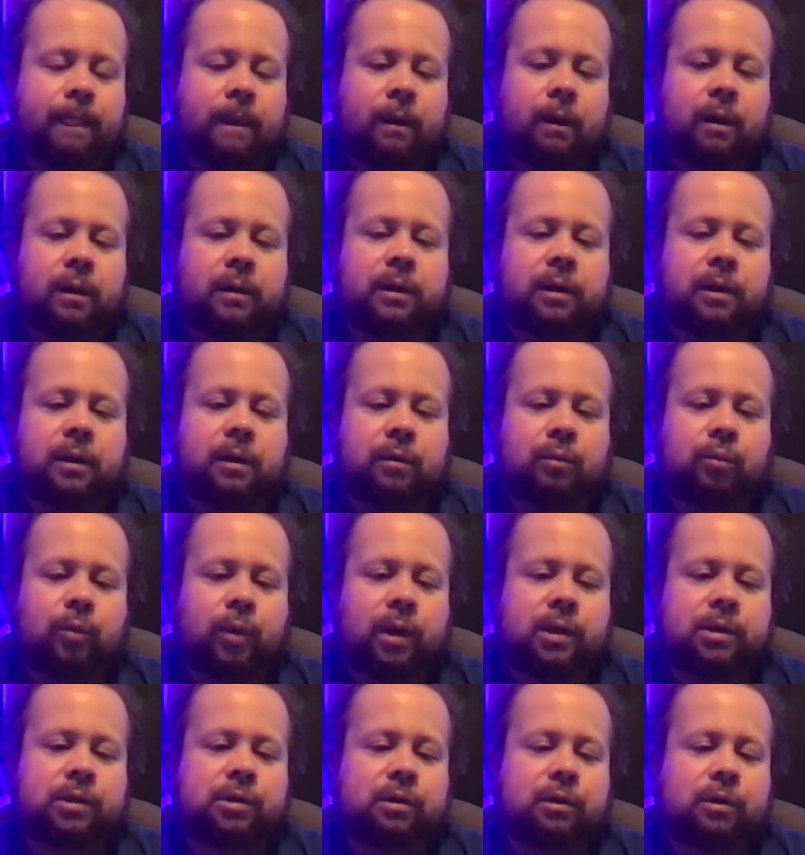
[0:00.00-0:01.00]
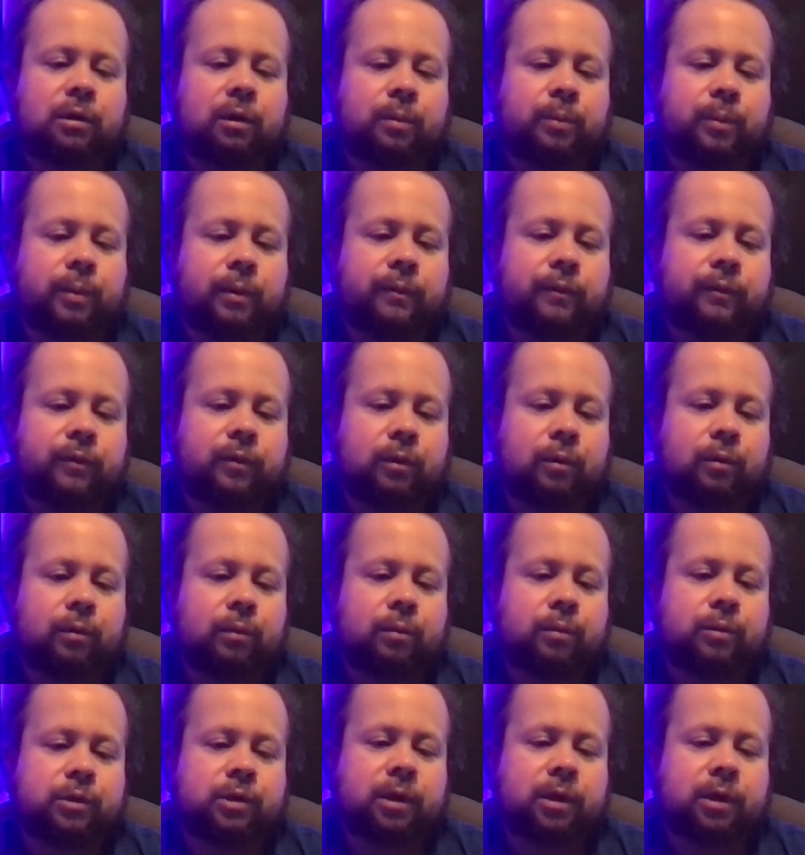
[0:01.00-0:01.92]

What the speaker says: Again, Ryziger perfumes,